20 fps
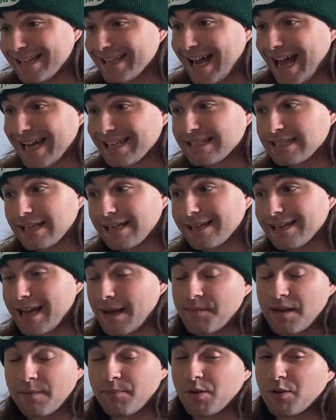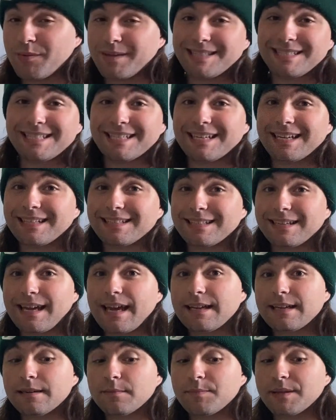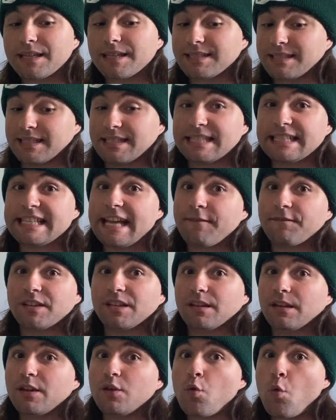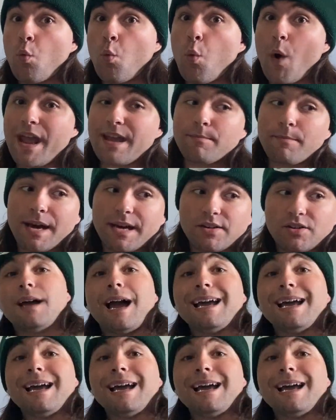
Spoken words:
In hindsight, I'm happy we didn't get it because this is definitely way better.